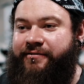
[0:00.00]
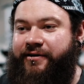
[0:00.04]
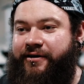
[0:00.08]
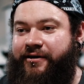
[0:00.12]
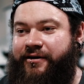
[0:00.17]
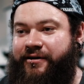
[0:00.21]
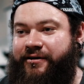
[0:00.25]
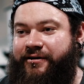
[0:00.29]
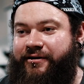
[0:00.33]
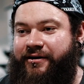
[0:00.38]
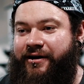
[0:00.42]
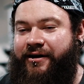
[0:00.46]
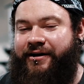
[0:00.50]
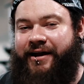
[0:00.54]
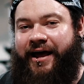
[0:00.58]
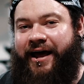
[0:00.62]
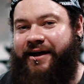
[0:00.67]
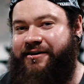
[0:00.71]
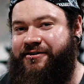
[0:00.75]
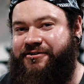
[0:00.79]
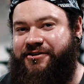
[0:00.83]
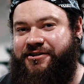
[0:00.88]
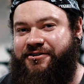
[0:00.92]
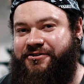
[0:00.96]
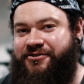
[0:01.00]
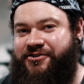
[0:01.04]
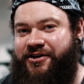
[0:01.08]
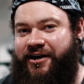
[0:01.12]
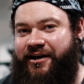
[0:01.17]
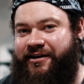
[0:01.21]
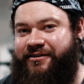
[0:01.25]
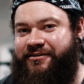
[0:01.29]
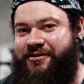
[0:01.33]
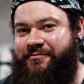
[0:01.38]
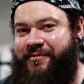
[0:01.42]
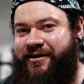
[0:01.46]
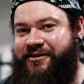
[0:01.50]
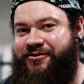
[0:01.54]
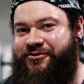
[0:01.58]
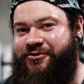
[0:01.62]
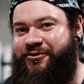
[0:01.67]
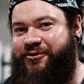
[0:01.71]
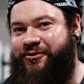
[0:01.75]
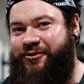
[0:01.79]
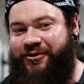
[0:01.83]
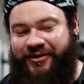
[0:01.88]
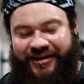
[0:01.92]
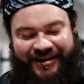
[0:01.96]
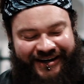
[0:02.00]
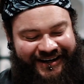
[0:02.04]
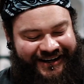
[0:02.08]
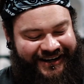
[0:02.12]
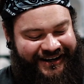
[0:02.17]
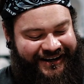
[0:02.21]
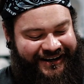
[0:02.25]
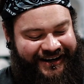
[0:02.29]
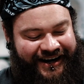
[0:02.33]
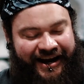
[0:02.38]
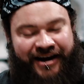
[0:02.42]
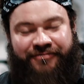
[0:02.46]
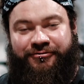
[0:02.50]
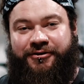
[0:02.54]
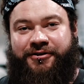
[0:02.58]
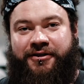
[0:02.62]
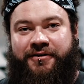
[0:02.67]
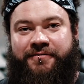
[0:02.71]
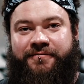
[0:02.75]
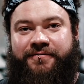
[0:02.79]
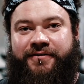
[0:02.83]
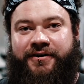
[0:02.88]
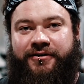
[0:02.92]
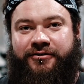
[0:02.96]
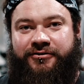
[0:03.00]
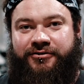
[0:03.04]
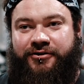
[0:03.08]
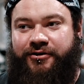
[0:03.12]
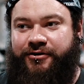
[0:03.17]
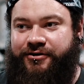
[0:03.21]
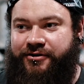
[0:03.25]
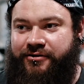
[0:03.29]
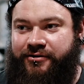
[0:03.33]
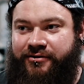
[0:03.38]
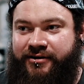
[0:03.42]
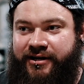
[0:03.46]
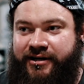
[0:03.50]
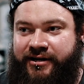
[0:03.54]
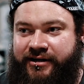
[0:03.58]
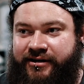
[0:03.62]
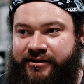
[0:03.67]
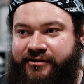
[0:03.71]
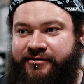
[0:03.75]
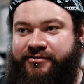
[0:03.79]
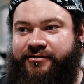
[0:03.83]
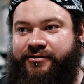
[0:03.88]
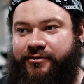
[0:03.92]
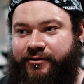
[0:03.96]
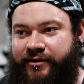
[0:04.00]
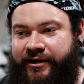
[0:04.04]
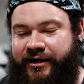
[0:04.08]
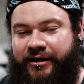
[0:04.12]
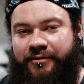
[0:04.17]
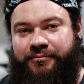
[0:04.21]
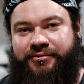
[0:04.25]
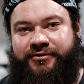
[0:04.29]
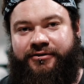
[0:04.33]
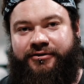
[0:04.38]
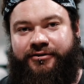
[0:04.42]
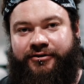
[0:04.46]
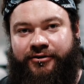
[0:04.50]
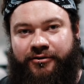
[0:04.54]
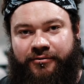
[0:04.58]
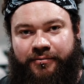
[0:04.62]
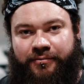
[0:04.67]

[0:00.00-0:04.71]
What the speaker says: an engine check to make sure everything feels good, your knees, your hips, your